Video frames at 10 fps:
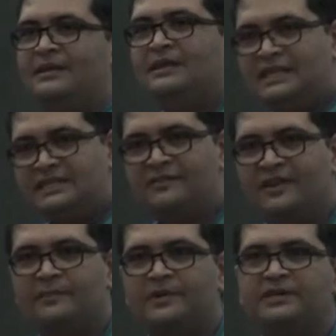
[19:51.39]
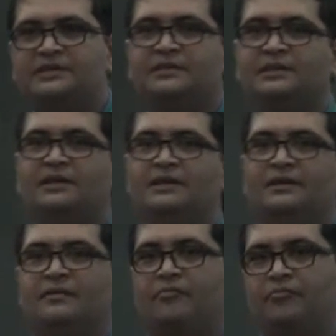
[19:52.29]
These developers
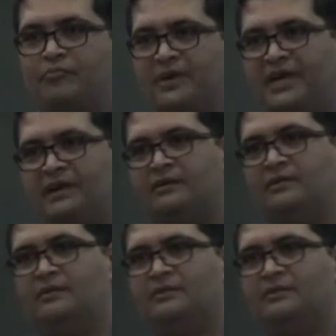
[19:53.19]
make